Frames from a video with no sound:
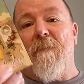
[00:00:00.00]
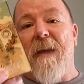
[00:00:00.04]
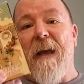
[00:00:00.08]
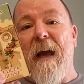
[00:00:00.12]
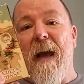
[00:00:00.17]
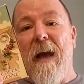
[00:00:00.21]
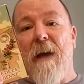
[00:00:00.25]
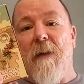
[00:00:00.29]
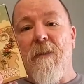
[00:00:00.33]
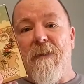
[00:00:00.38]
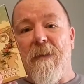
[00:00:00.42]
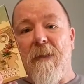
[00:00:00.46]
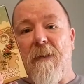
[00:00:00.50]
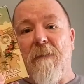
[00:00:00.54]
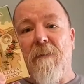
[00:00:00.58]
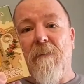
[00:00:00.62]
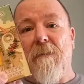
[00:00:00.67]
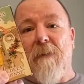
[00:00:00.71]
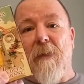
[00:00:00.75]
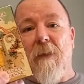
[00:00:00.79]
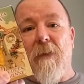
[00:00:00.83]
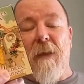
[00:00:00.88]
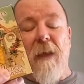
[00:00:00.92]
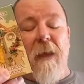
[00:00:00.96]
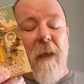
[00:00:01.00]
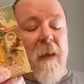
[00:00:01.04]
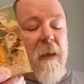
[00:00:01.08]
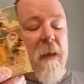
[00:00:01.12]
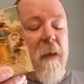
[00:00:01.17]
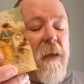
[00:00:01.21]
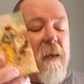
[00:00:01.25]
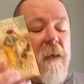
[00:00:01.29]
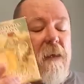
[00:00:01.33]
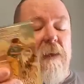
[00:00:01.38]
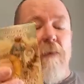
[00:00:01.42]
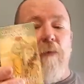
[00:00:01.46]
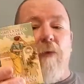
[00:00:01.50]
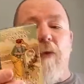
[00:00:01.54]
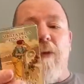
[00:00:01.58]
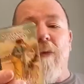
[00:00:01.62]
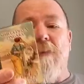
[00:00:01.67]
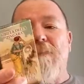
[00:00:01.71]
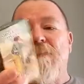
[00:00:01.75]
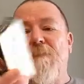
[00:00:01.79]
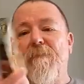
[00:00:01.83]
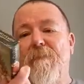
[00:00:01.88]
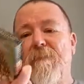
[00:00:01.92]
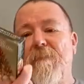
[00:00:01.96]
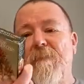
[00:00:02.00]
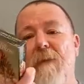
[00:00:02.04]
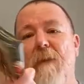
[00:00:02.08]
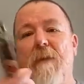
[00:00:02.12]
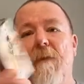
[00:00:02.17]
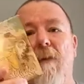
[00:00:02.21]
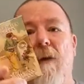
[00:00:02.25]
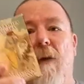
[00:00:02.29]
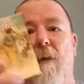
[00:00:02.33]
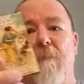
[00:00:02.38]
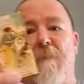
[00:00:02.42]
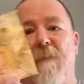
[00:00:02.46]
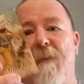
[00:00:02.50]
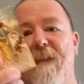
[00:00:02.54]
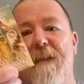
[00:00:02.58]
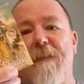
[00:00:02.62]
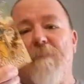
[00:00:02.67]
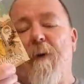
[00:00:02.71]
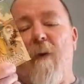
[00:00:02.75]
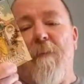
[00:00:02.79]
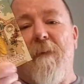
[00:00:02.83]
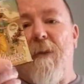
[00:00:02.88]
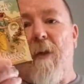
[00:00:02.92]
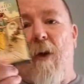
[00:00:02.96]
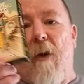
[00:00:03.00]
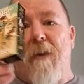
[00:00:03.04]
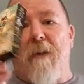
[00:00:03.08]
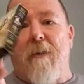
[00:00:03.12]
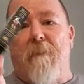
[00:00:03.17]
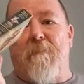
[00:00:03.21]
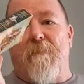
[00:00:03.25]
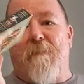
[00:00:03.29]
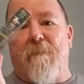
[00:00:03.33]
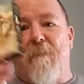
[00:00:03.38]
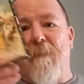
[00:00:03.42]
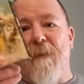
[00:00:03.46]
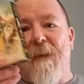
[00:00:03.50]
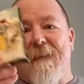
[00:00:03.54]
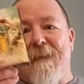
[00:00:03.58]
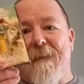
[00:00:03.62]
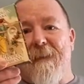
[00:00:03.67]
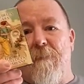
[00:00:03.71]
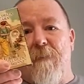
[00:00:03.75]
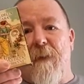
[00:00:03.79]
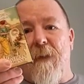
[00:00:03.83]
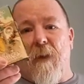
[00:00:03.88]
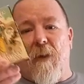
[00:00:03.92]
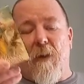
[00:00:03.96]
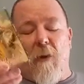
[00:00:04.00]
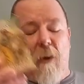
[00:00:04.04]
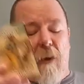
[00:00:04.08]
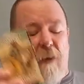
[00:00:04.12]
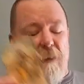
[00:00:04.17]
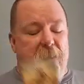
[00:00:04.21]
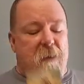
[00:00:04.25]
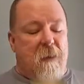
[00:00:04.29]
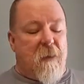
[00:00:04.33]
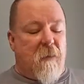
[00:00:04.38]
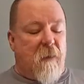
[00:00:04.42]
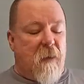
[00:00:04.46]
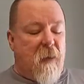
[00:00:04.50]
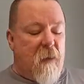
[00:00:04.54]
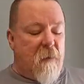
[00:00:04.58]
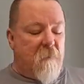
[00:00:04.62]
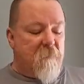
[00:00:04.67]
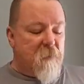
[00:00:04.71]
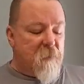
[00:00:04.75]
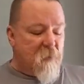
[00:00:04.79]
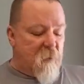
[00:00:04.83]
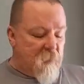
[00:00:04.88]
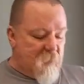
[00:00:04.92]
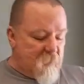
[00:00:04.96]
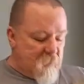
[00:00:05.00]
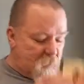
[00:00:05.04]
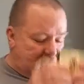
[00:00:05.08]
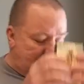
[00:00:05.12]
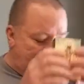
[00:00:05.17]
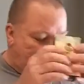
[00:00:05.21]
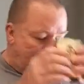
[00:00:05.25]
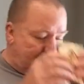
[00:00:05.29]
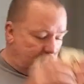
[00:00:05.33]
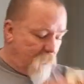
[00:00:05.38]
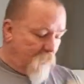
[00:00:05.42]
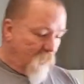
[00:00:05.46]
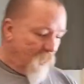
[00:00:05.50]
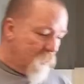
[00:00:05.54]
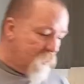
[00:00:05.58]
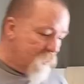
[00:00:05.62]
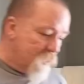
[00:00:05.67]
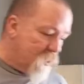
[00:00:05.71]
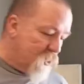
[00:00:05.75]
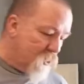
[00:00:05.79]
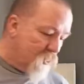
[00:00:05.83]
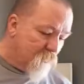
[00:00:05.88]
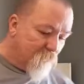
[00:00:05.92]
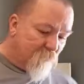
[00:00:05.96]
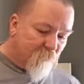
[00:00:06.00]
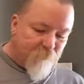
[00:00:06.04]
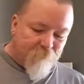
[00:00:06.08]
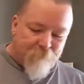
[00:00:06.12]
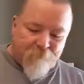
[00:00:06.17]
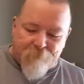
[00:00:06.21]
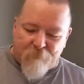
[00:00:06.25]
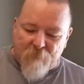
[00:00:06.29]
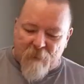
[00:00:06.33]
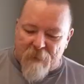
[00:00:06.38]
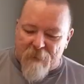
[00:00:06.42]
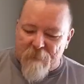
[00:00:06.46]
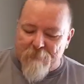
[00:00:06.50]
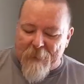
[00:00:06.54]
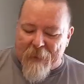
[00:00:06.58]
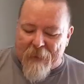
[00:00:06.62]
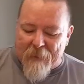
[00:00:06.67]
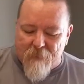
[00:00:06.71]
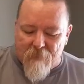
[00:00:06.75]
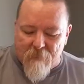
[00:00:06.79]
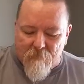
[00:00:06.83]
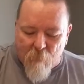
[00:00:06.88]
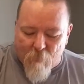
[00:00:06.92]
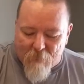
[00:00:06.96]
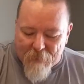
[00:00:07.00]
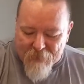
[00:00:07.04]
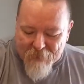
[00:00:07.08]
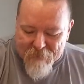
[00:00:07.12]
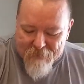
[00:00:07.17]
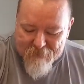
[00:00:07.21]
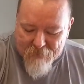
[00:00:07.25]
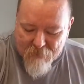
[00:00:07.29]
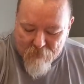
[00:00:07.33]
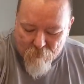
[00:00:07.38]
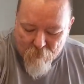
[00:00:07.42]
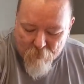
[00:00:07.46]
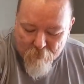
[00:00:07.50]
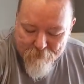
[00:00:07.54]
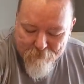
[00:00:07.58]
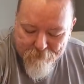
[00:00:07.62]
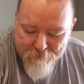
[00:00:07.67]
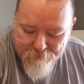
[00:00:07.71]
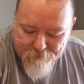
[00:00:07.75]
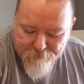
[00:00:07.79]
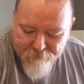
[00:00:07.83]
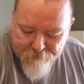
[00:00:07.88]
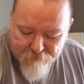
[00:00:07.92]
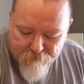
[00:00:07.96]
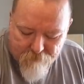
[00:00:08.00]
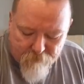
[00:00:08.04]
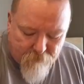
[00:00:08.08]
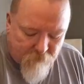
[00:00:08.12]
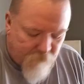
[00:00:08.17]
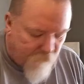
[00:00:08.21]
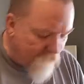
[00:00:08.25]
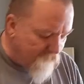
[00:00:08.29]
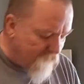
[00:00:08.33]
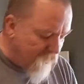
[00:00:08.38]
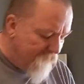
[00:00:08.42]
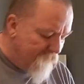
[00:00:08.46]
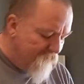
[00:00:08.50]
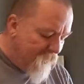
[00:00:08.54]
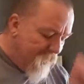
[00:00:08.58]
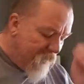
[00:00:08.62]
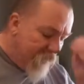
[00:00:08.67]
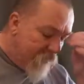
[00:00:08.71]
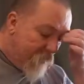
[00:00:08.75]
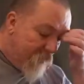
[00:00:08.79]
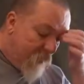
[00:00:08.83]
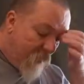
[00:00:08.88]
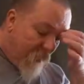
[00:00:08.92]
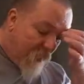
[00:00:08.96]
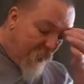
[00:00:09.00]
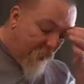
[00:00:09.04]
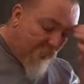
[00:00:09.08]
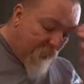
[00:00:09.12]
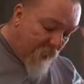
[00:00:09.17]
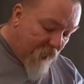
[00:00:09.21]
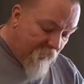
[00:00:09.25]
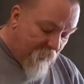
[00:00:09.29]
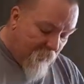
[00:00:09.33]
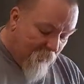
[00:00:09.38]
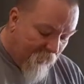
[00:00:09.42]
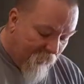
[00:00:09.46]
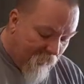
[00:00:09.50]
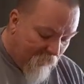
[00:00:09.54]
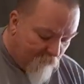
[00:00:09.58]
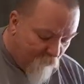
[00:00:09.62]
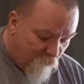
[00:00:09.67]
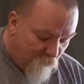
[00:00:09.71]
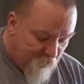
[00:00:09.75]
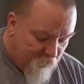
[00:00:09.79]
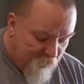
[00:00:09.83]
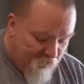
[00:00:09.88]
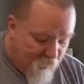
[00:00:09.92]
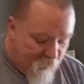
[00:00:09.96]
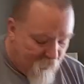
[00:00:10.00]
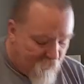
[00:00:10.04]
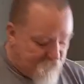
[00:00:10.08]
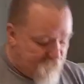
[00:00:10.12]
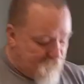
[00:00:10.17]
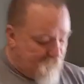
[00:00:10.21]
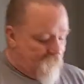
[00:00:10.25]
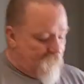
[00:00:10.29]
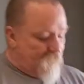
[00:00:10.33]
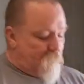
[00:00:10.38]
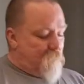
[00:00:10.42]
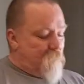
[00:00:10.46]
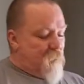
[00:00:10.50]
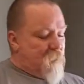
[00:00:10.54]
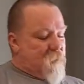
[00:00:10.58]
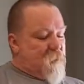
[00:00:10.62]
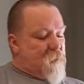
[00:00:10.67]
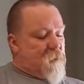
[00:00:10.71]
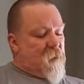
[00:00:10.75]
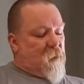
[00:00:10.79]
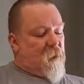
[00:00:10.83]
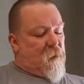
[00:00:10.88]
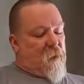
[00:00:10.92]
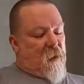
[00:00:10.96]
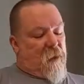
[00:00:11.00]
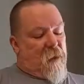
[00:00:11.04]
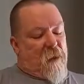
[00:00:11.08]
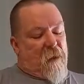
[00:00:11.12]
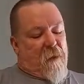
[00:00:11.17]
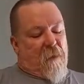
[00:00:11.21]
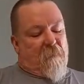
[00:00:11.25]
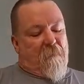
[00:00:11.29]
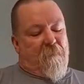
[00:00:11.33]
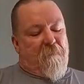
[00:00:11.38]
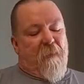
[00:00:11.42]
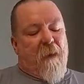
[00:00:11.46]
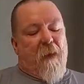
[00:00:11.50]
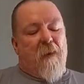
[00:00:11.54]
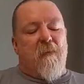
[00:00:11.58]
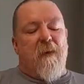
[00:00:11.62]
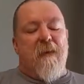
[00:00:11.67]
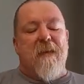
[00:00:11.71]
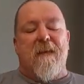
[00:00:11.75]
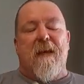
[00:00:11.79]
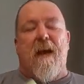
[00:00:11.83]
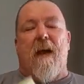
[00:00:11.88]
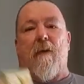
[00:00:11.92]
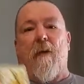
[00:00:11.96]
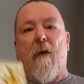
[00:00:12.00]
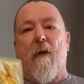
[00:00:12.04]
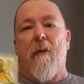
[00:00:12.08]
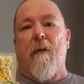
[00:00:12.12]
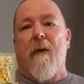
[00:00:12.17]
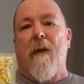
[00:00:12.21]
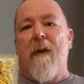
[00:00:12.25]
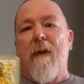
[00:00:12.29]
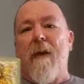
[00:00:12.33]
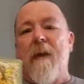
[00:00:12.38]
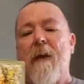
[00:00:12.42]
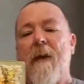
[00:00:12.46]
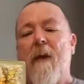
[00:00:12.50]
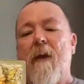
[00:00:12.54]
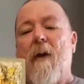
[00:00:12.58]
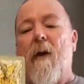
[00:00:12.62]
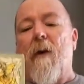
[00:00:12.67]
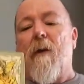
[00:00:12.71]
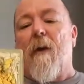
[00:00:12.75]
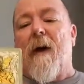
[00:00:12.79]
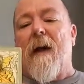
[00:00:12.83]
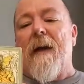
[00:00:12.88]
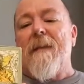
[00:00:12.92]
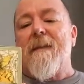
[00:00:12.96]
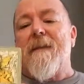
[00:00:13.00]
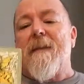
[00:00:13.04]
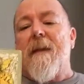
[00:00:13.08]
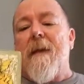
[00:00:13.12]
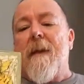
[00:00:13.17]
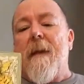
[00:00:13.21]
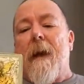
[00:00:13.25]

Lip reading: to be housing. Okay, this is probably the only Sibylla cards he'll have. So he's going to get those too. Let's pack them away as I go. Then I'm rehousing the Mystic Fairy Tarot. All right.